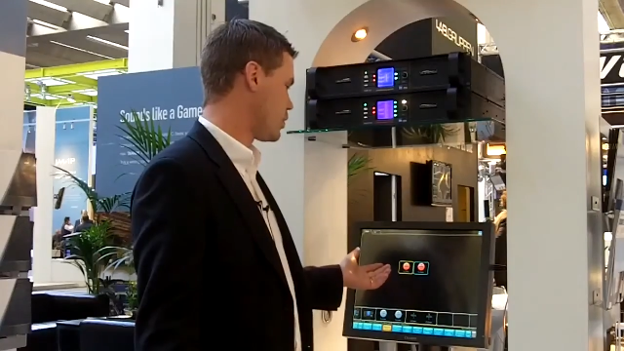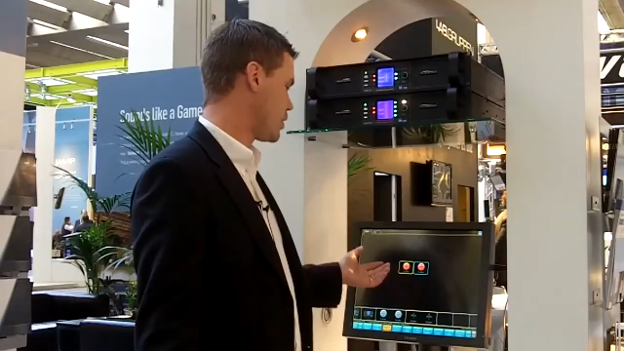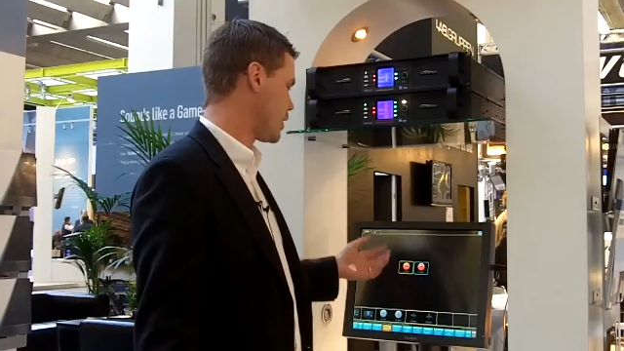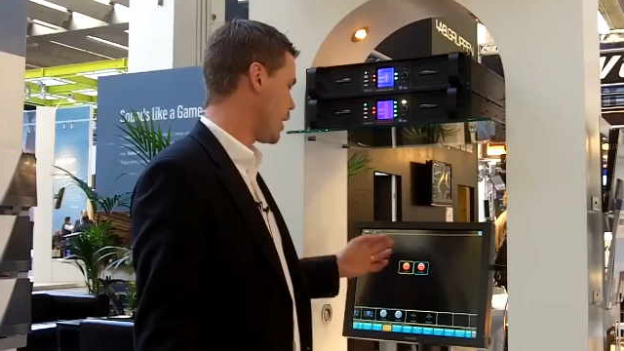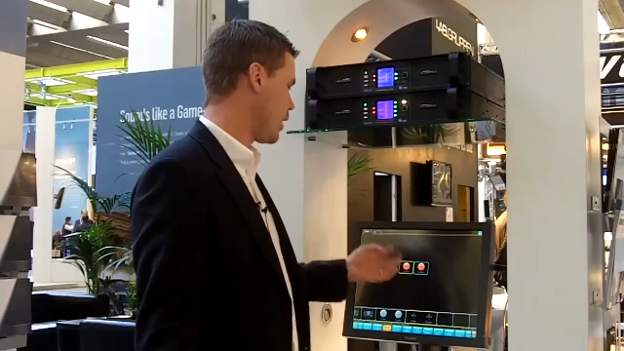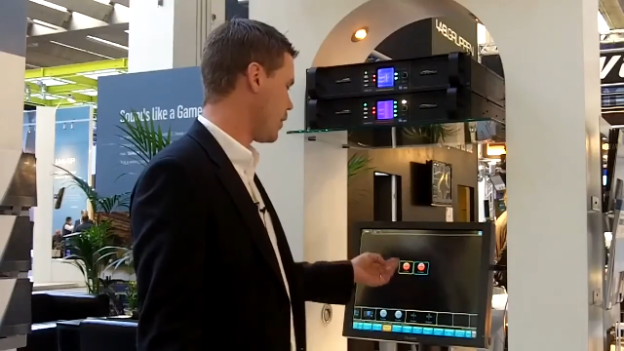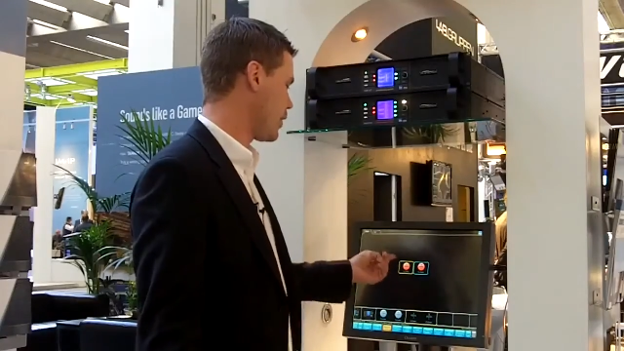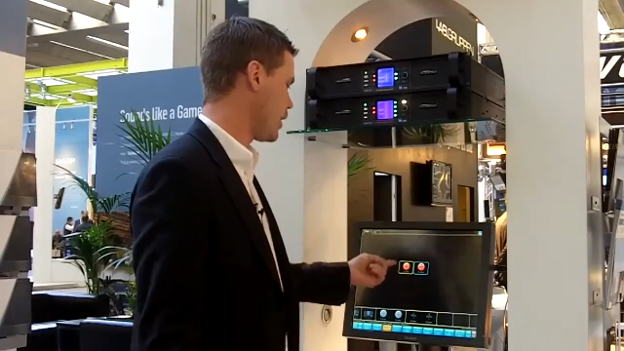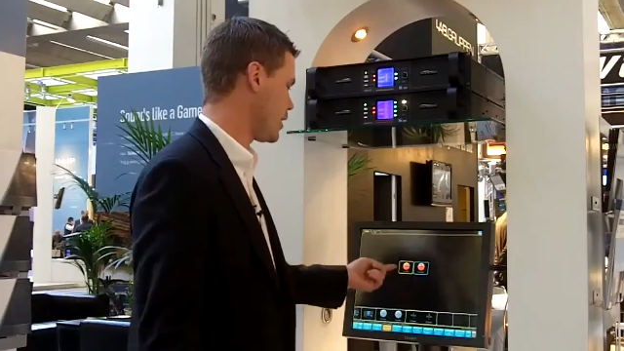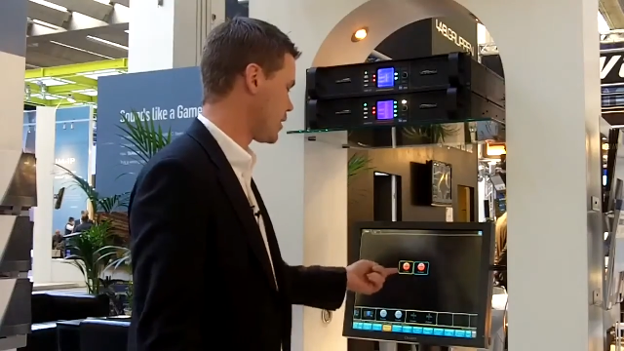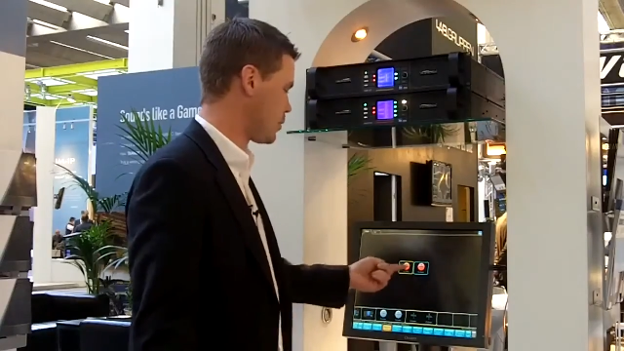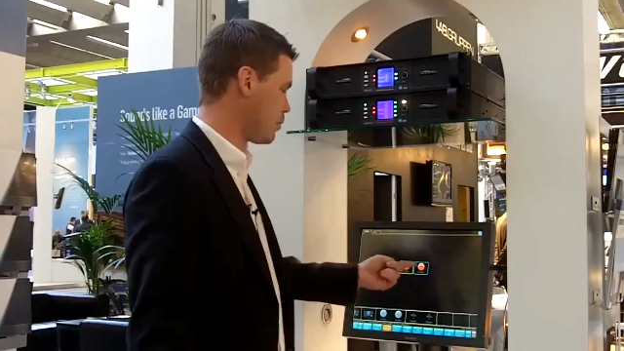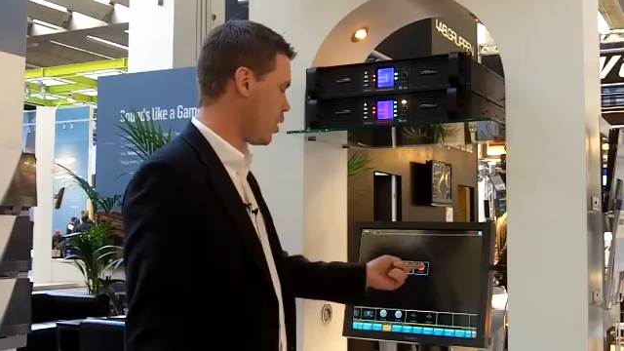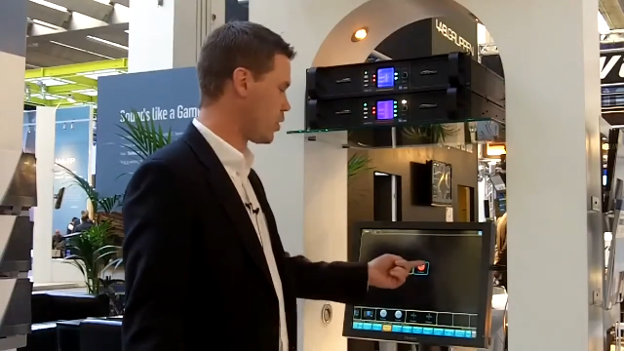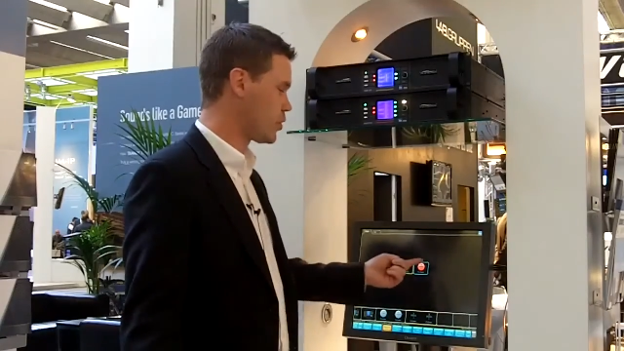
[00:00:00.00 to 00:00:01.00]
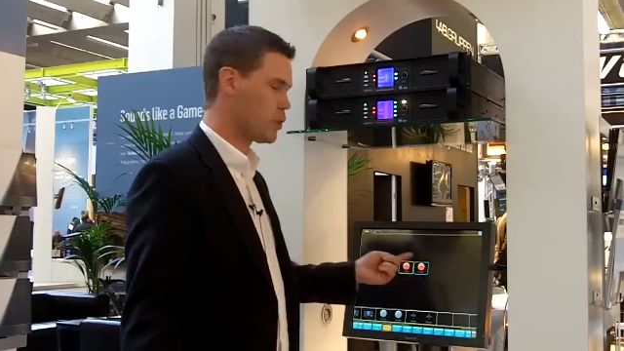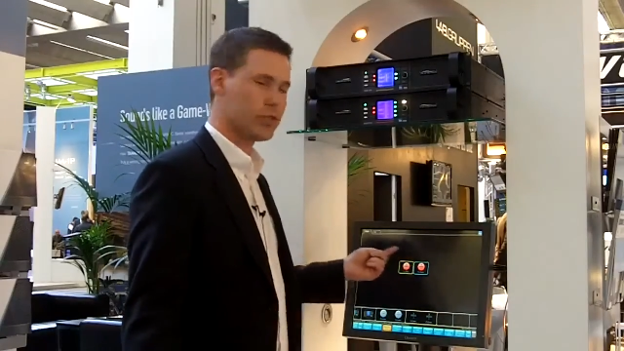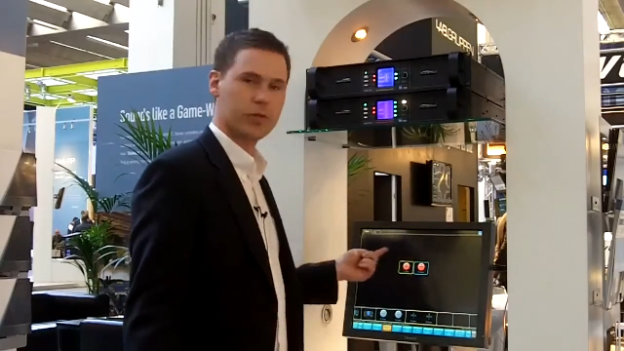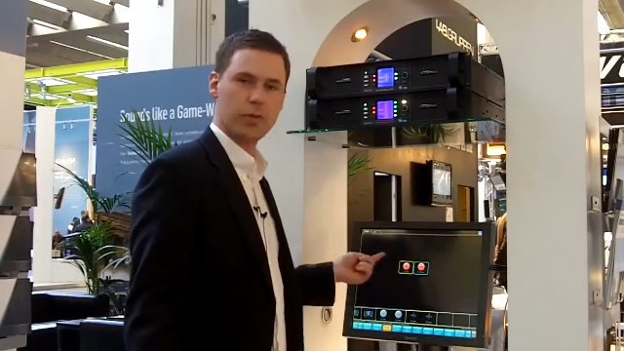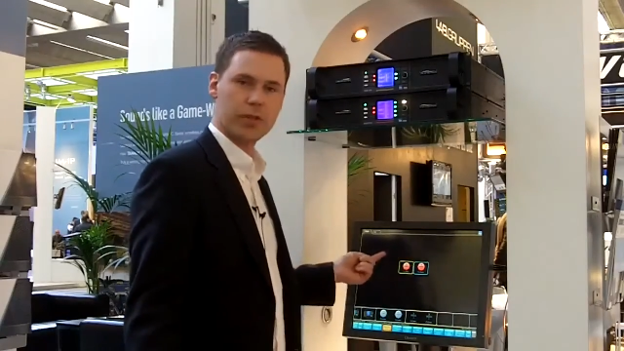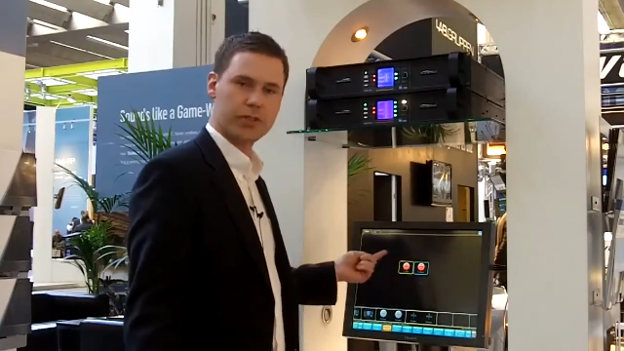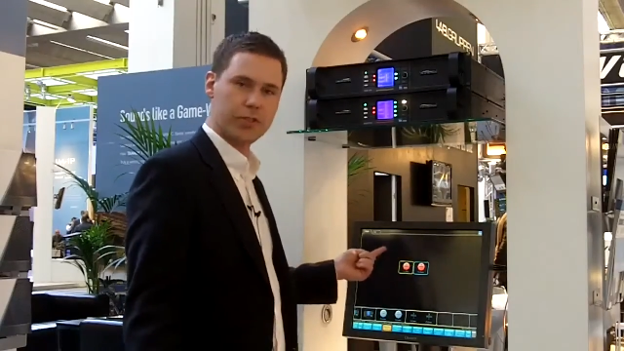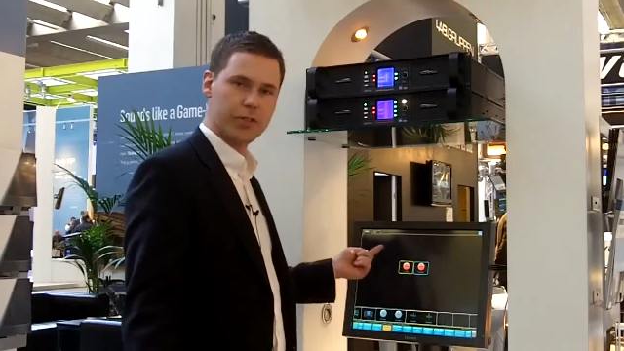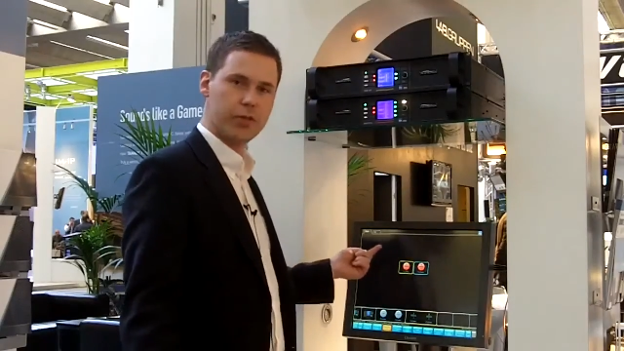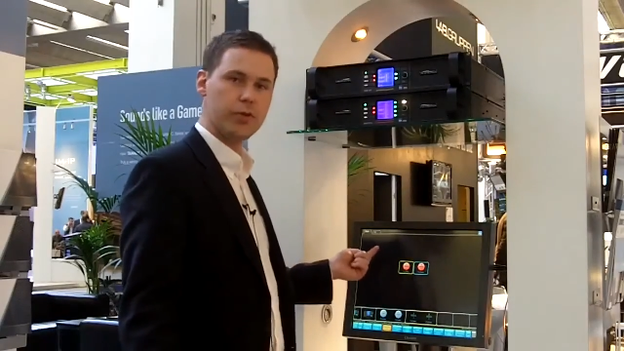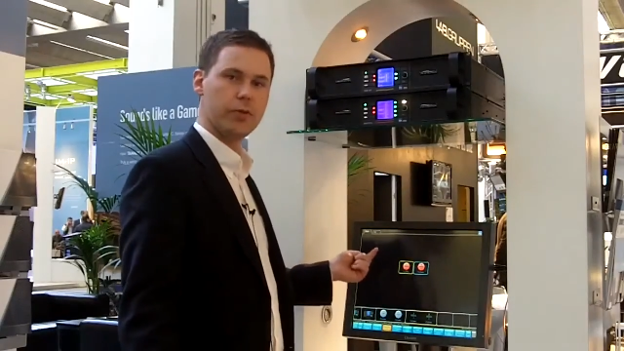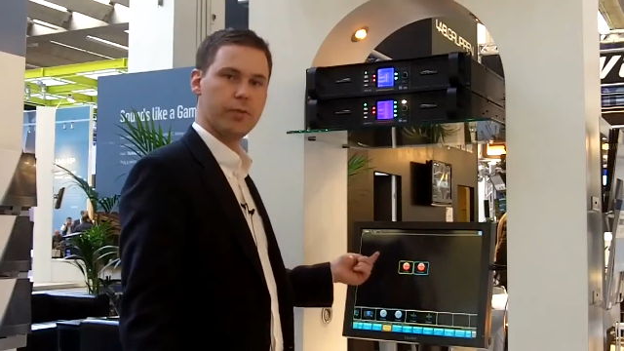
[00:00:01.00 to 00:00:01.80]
tell these modules what to do,